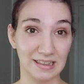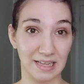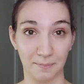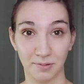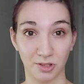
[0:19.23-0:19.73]

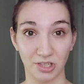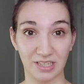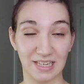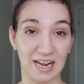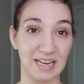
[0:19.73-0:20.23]
lip look
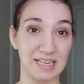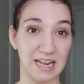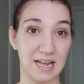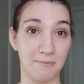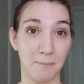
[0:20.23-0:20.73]
that I
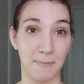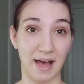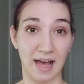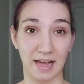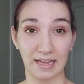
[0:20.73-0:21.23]
did
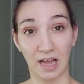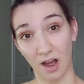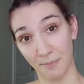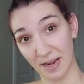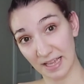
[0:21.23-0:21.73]
back
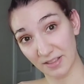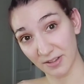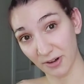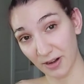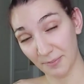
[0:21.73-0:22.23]
on my
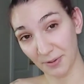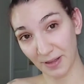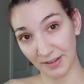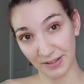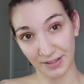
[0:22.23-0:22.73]
Instagram a
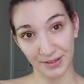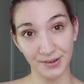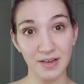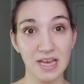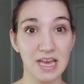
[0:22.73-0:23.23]
while ago,